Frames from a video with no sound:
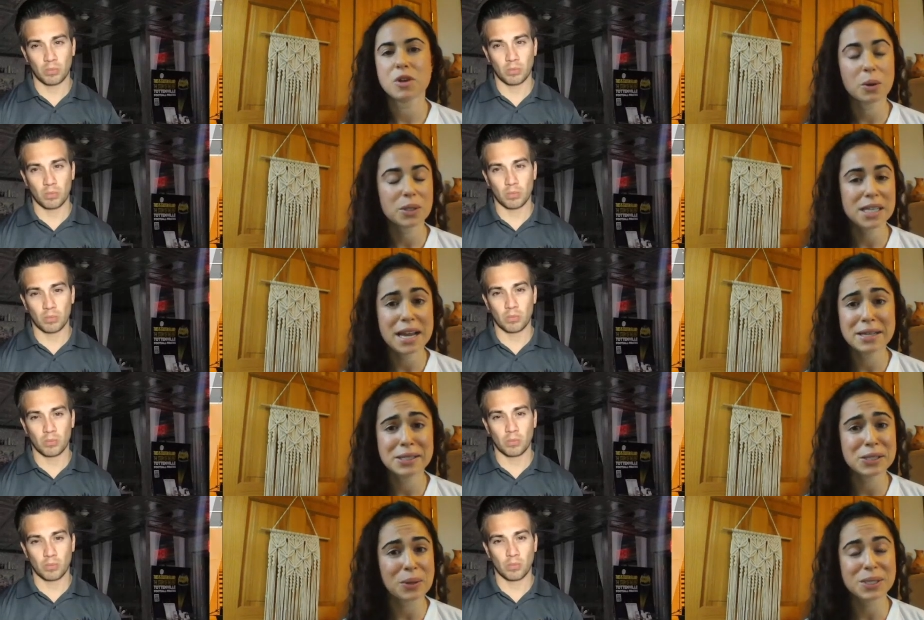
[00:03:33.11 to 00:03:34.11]
Speaker 1: no
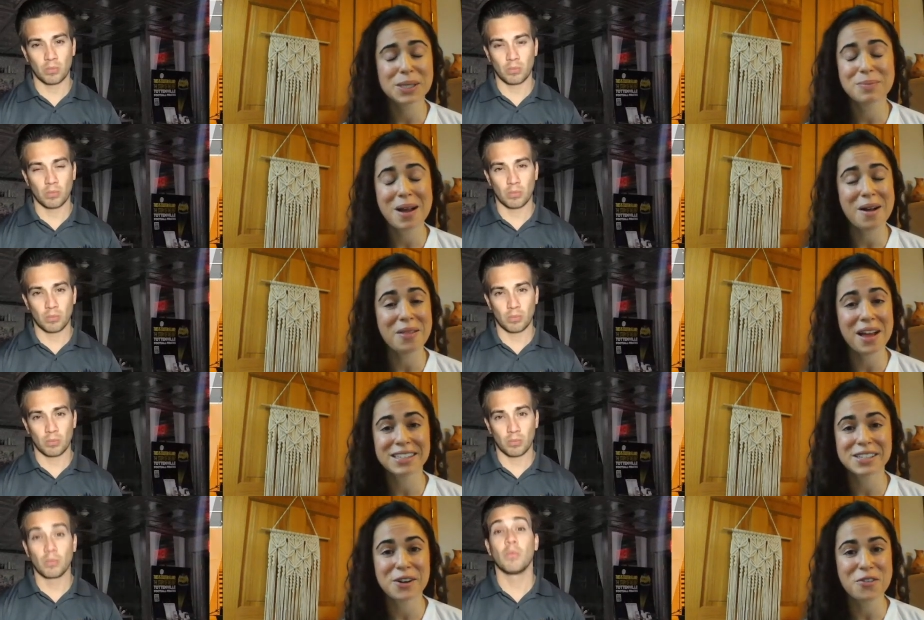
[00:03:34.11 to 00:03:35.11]
taste, no smell.
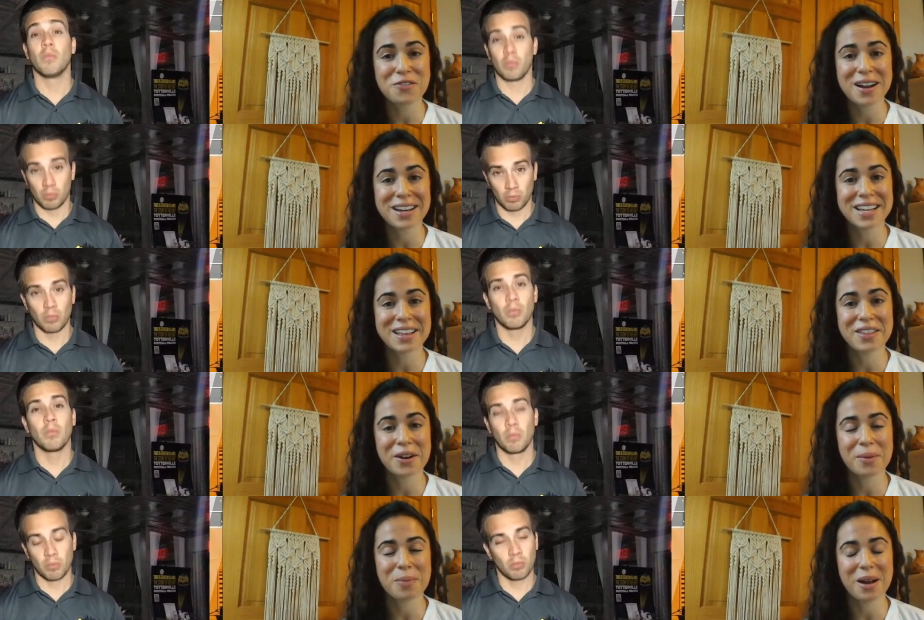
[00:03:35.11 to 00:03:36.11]
That's no fun
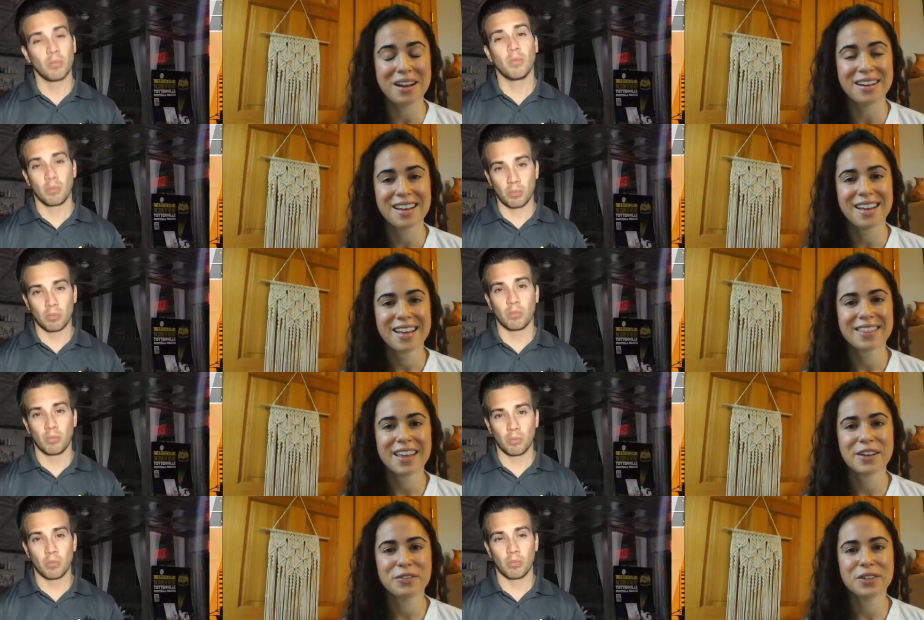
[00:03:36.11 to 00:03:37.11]
either. But
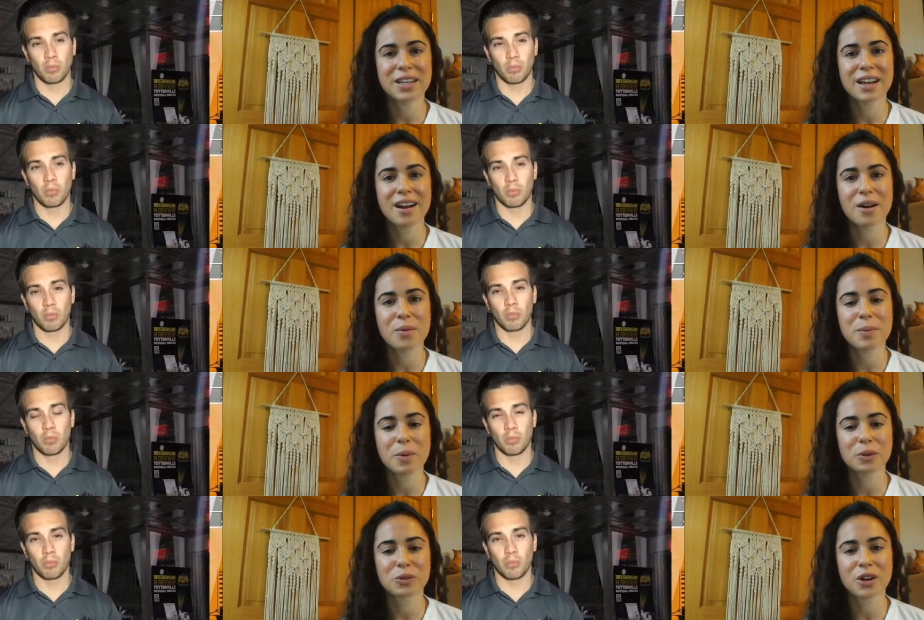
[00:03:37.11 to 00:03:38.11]
thankfully, we
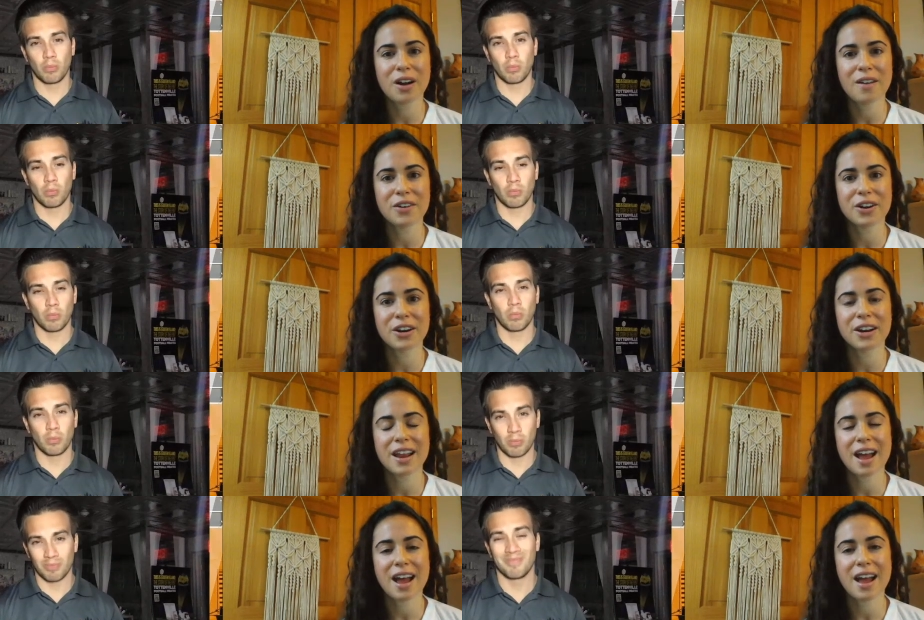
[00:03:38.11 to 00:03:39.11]
both
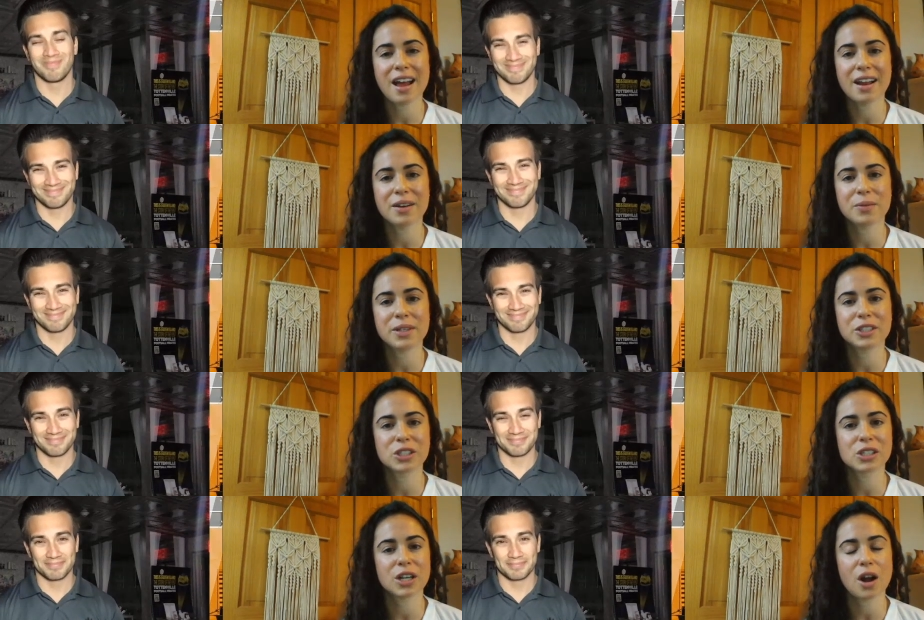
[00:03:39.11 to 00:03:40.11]
recovered, and we
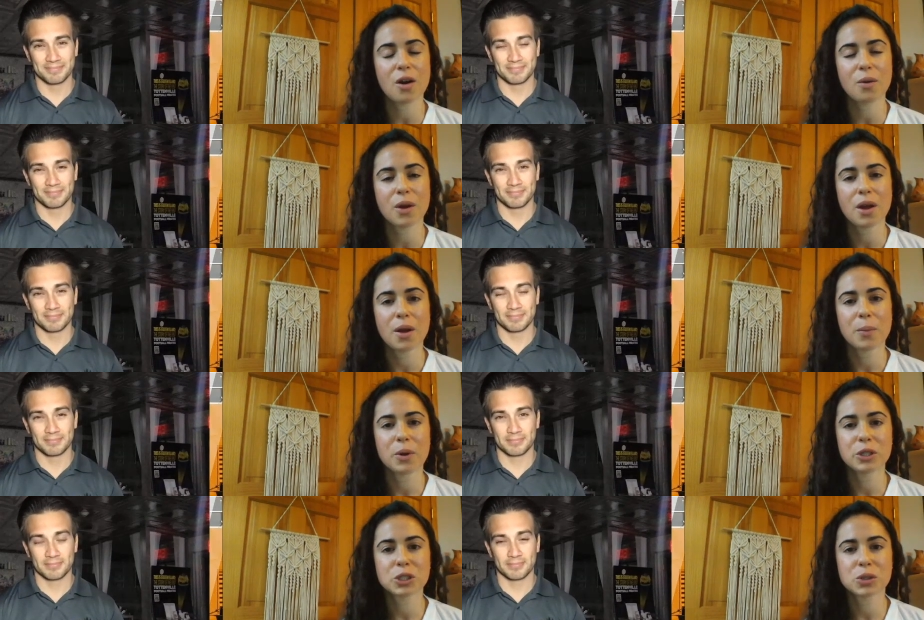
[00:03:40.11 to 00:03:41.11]
just, you know,
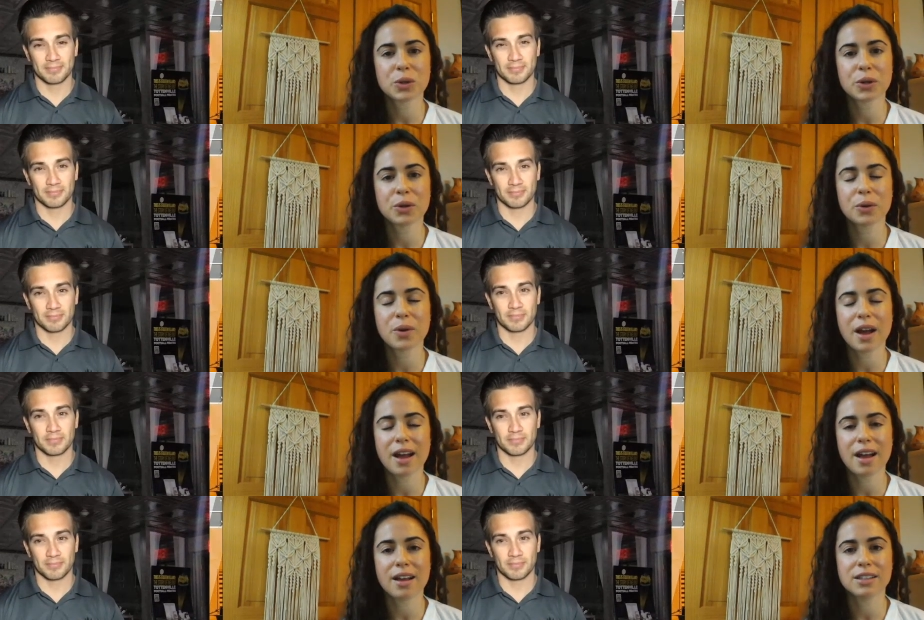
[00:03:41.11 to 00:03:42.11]
pushed through
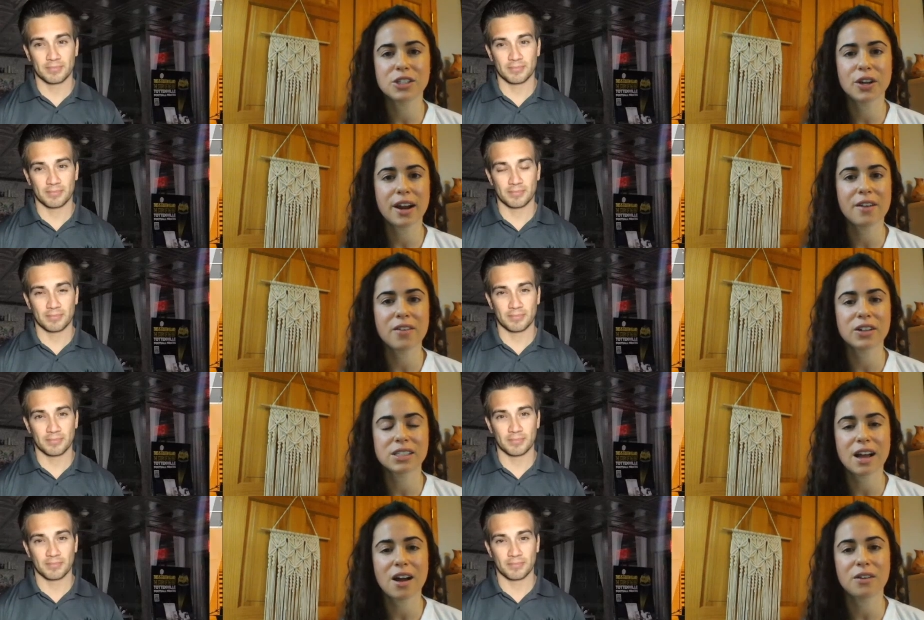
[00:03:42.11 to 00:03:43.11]
and took care of
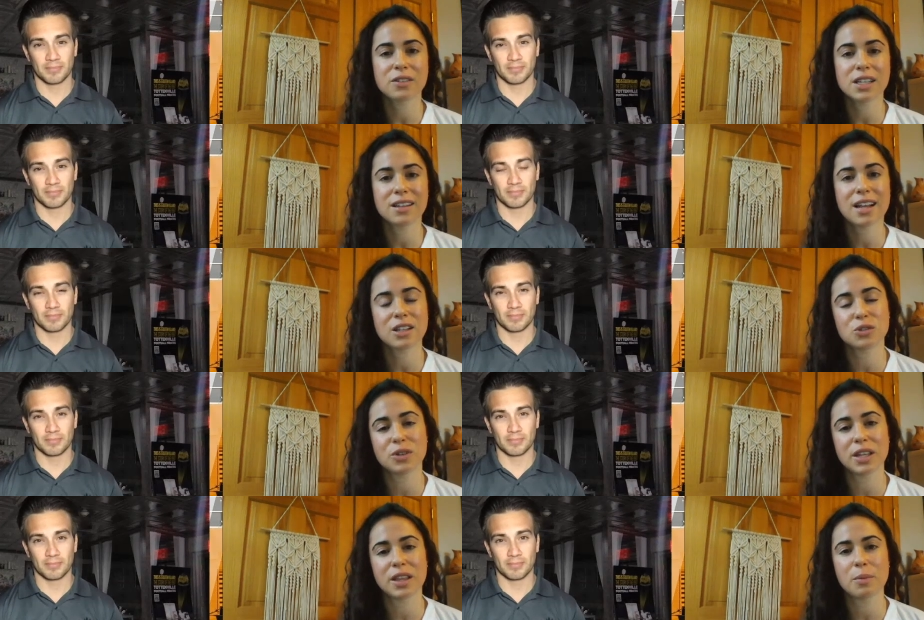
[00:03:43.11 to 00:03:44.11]
ourselves. And that's
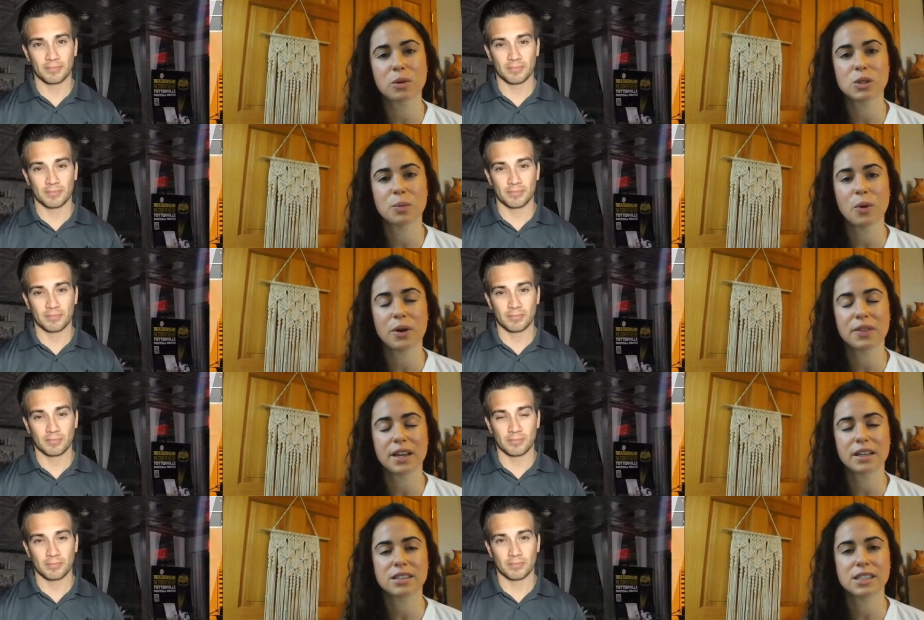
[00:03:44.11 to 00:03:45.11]
really the most important
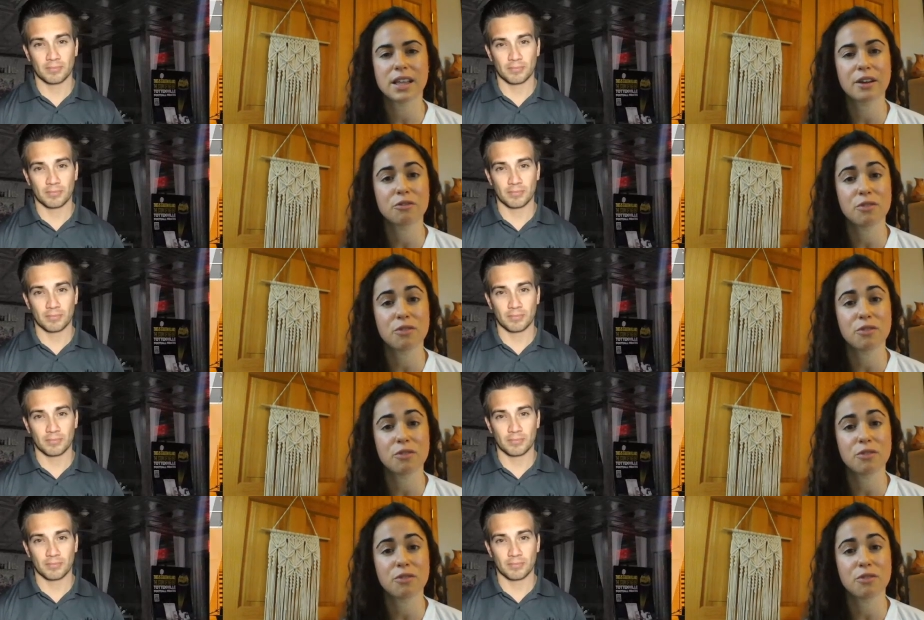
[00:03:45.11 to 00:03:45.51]
thing, is to,